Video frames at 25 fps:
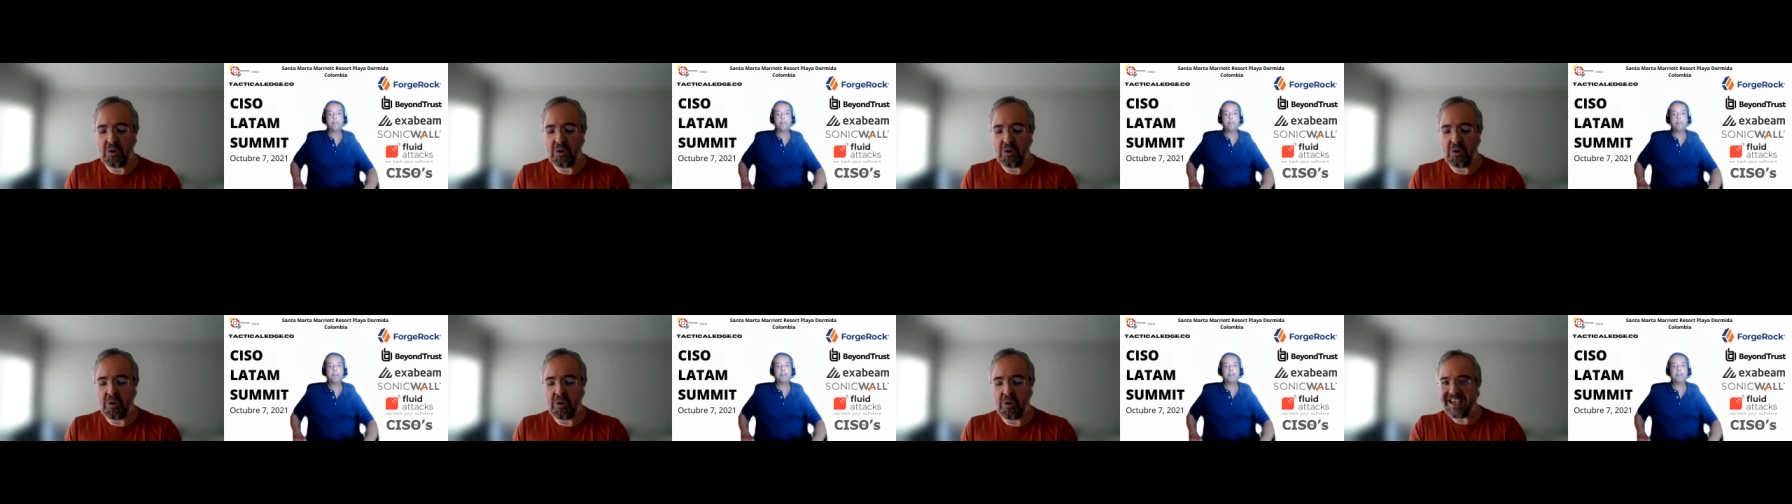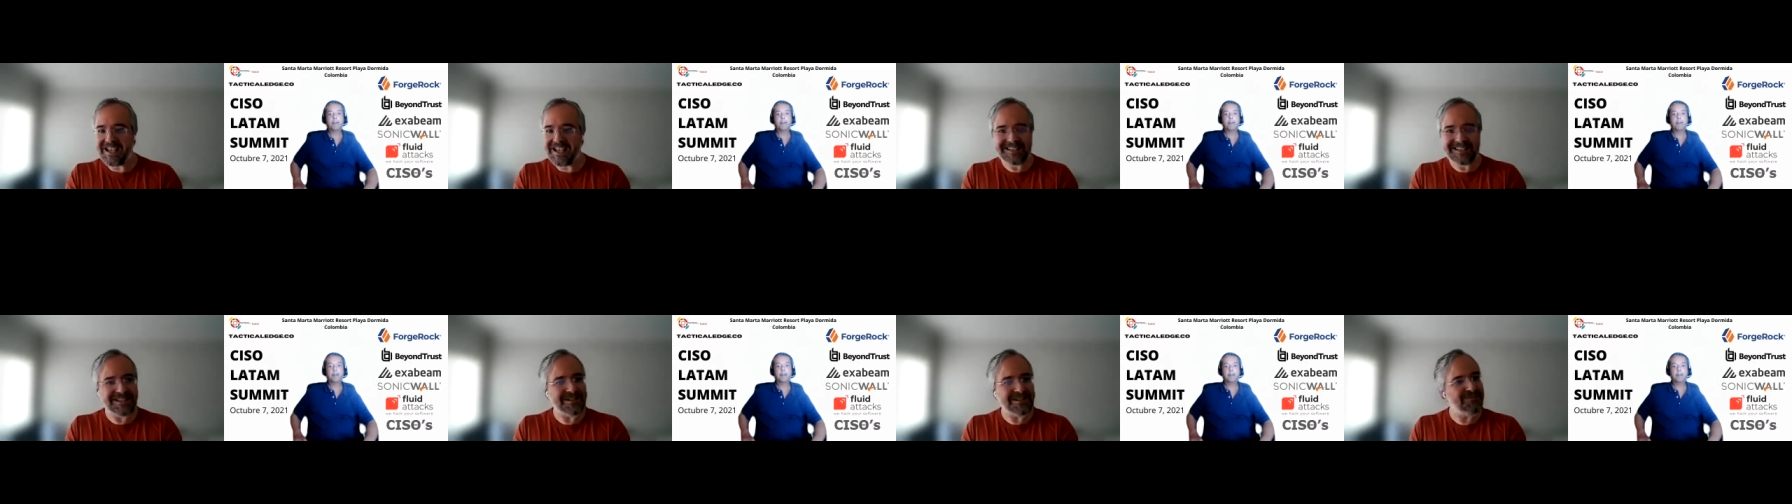this
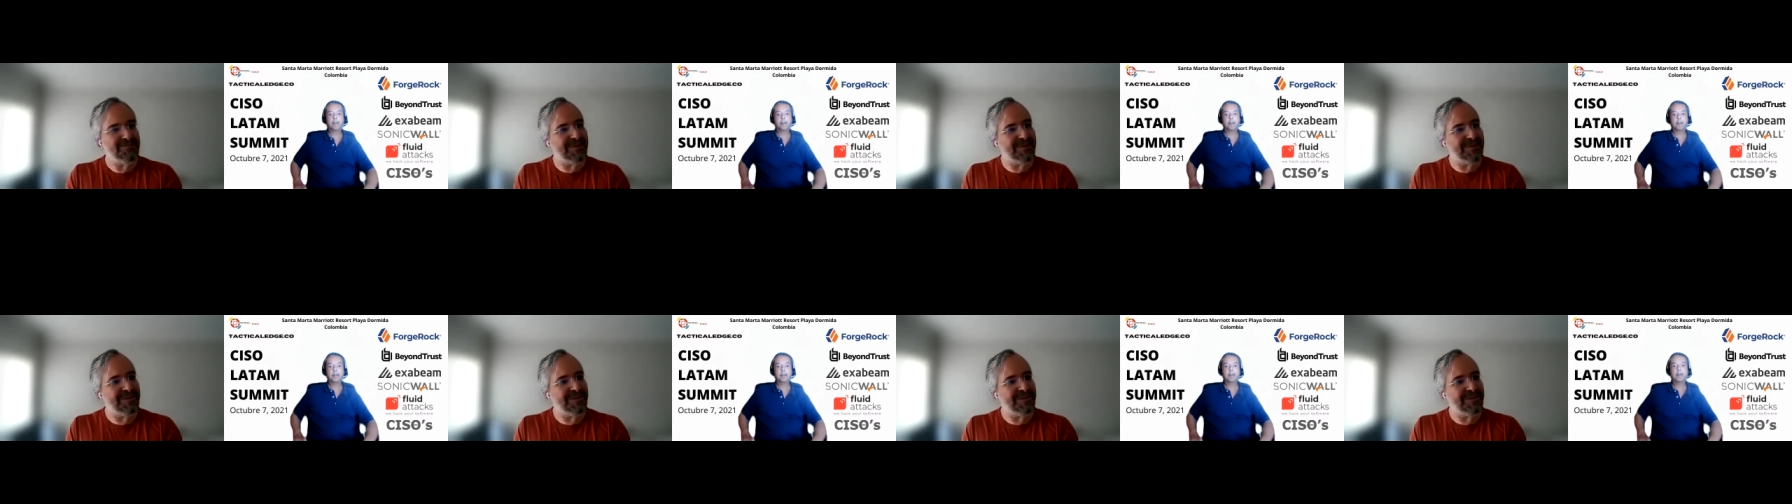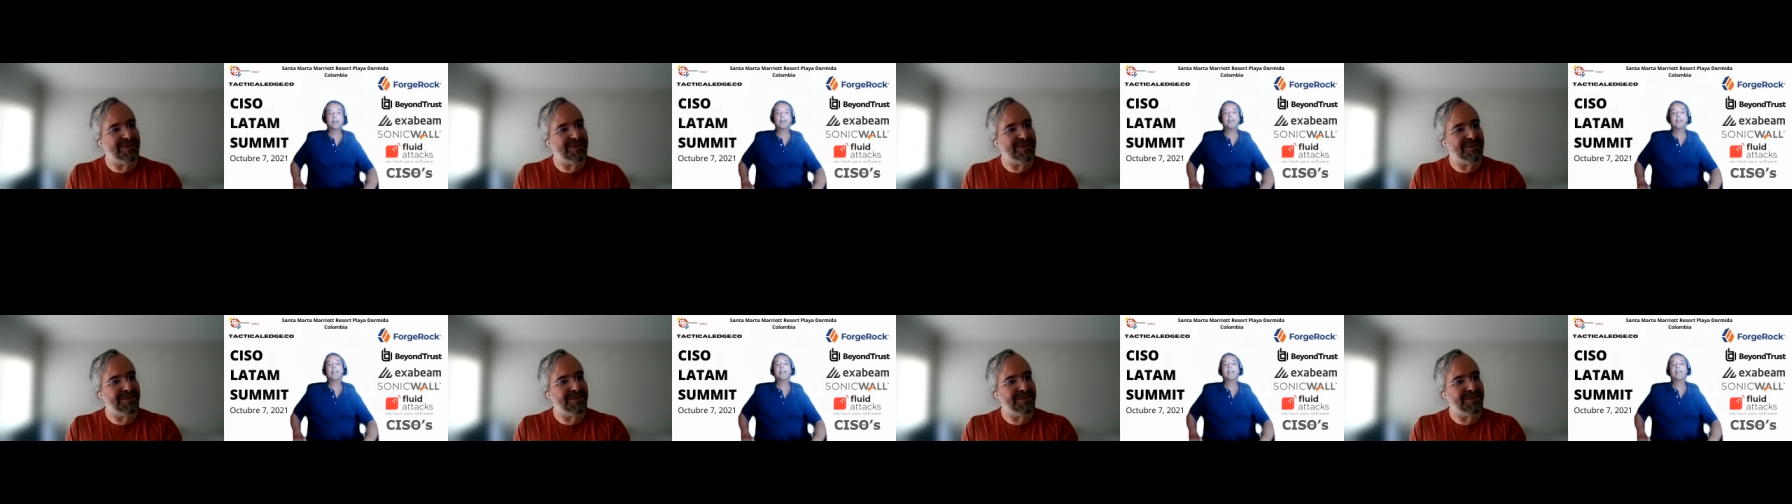is what
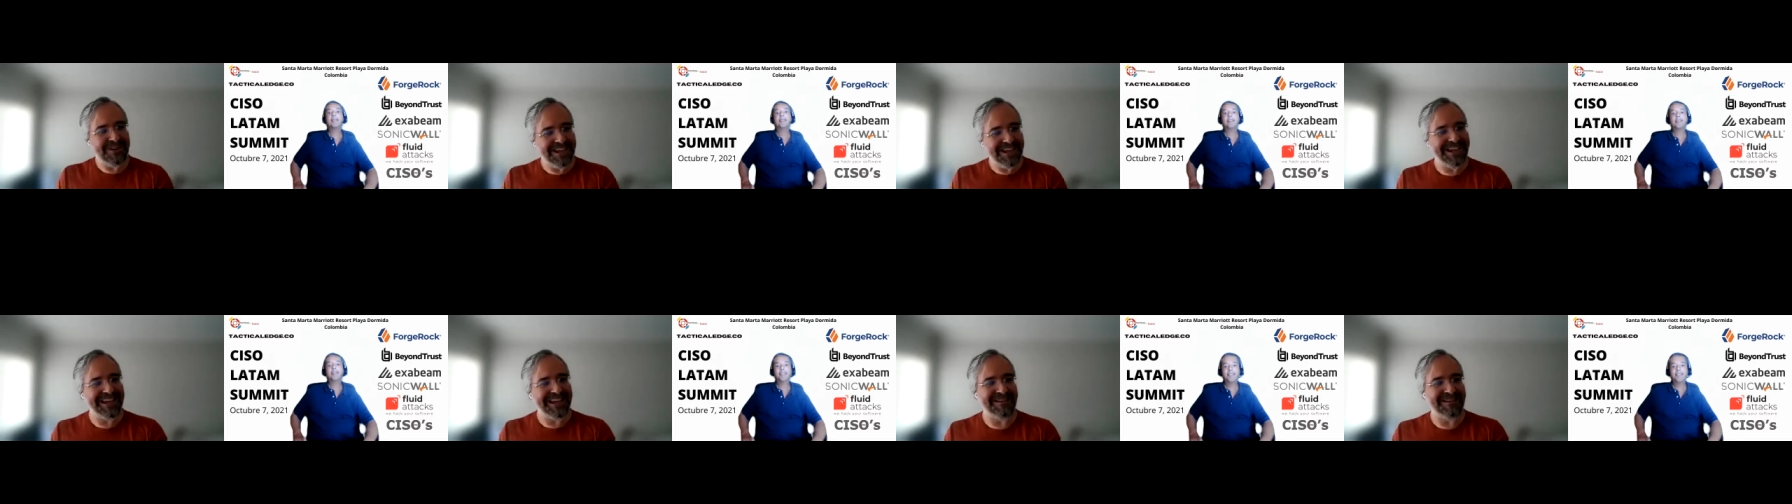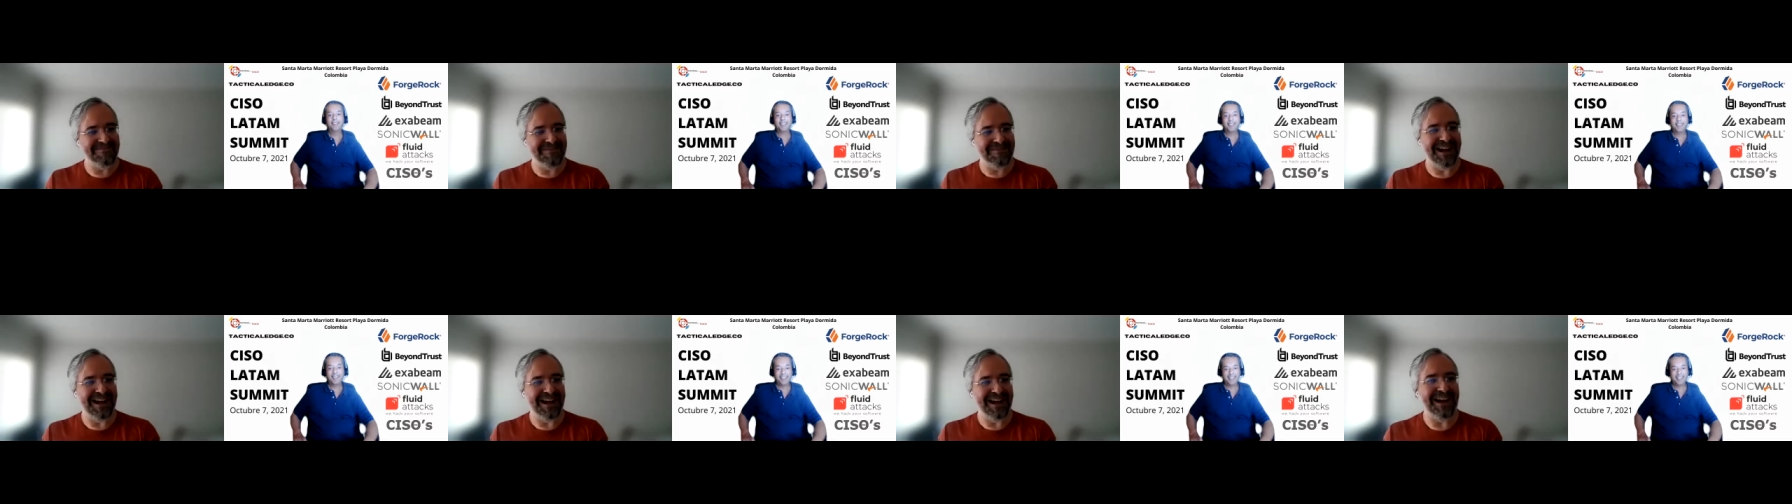they're talking
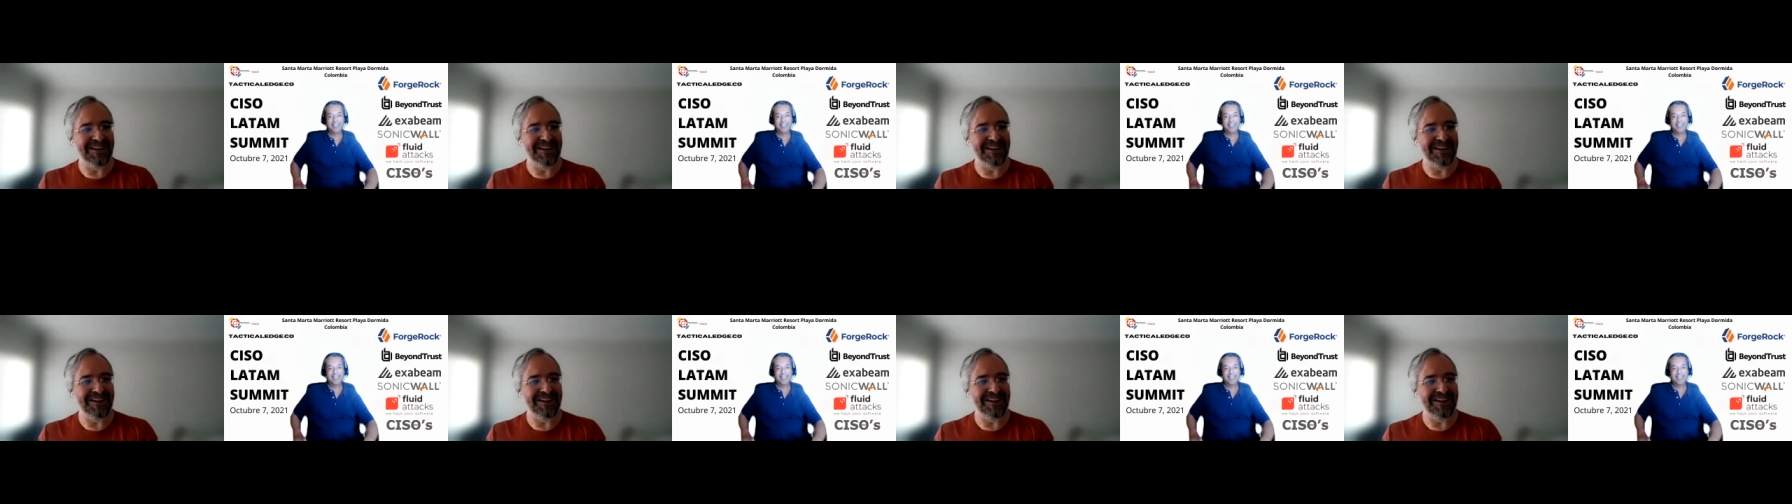about.